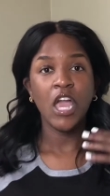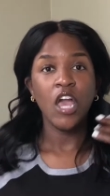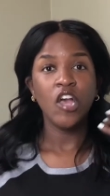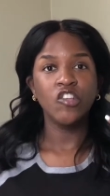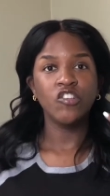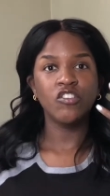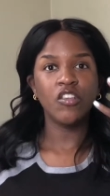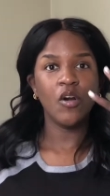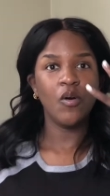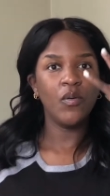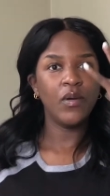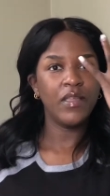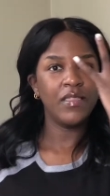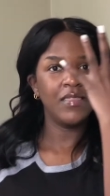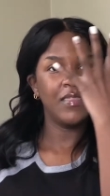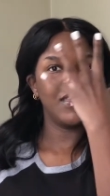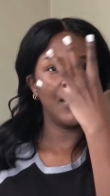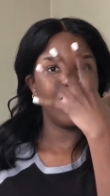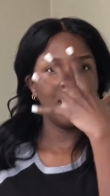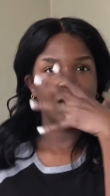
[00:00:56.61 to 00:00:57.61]
So in
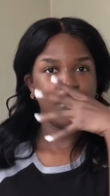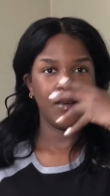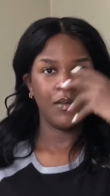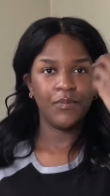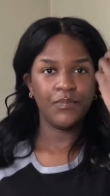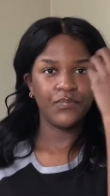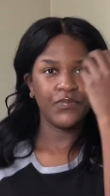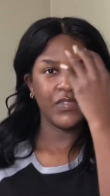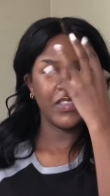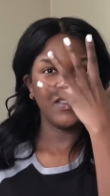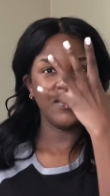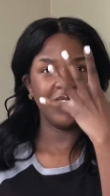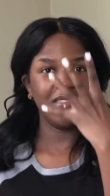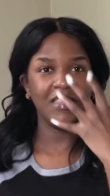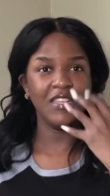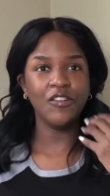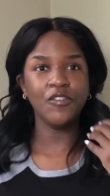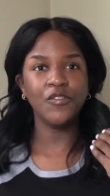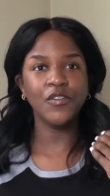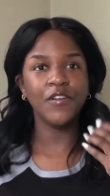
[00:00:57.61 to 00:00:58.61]
the
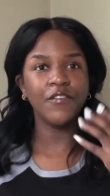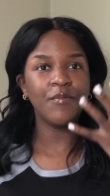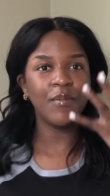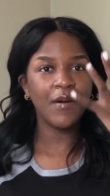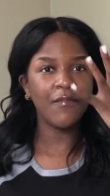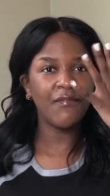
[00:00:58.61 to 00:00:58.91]
center of my